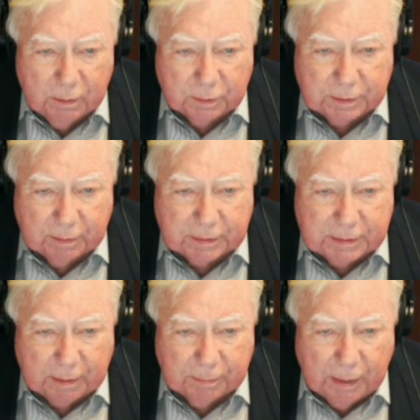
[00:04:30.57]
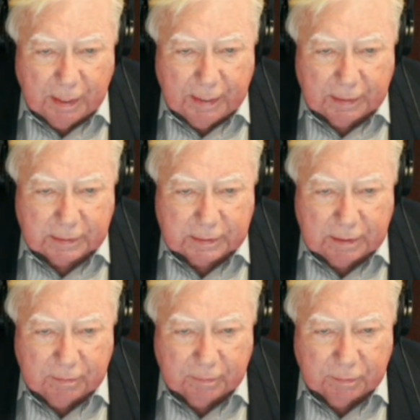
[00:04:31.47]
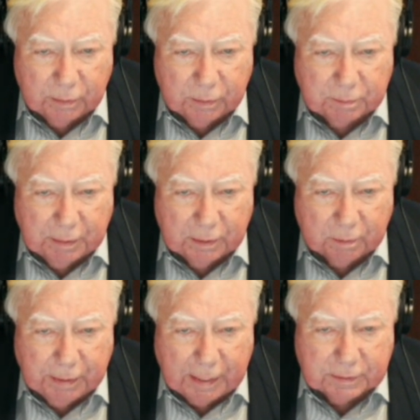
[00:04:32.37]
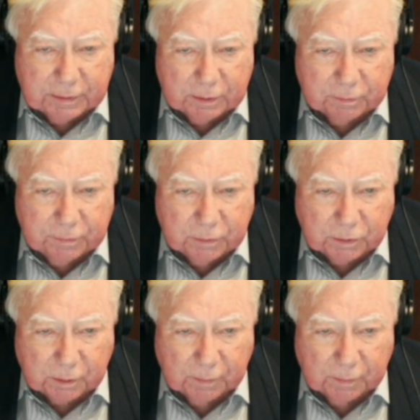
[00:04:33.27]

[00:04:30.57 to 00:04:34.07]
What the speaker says: who has never stopped lying and deceiving voters about her past and her future.